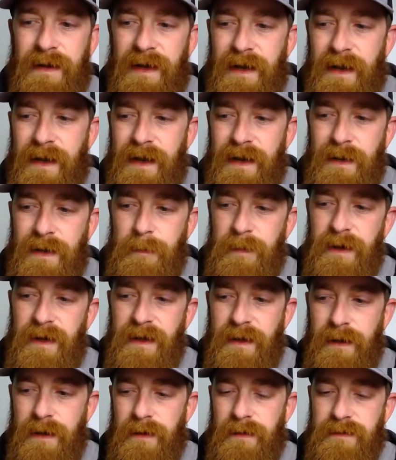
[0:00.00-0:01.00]
that
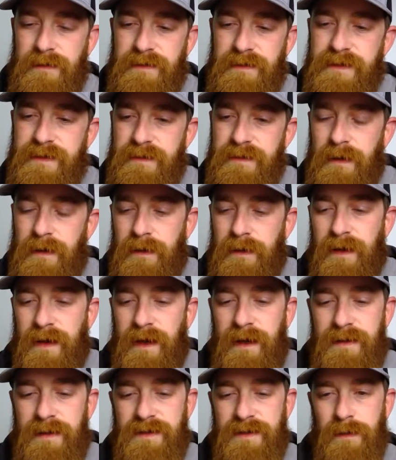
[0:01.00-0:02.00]
anybody else on
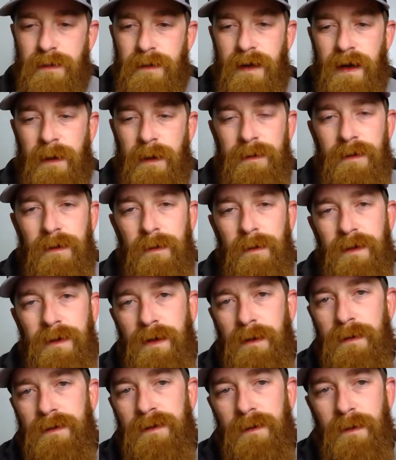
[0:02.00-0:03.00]
Instagram doing
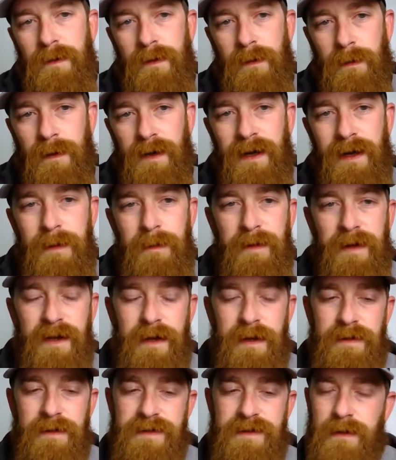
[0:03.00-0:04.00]
what you're doing or
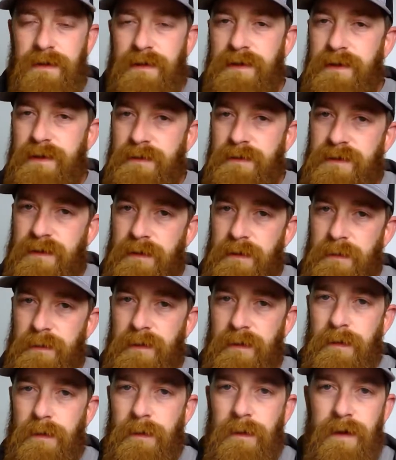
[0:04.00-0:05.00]
anybody else on
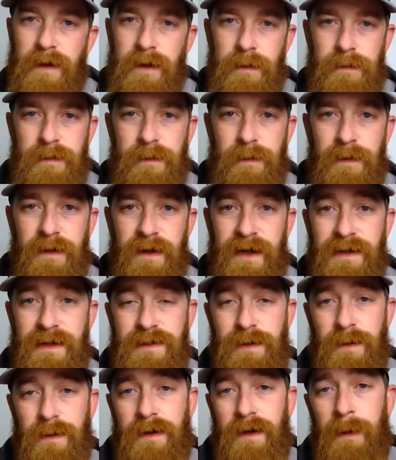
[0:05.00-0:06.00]
YouTube doing what you're doing
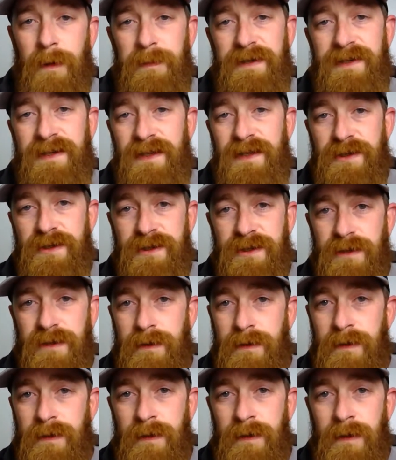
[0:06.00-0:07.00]
is your
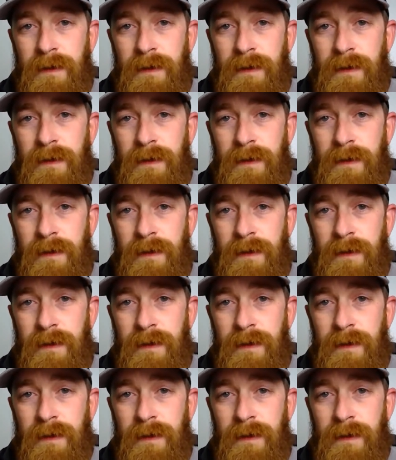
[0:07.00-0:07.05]
competition.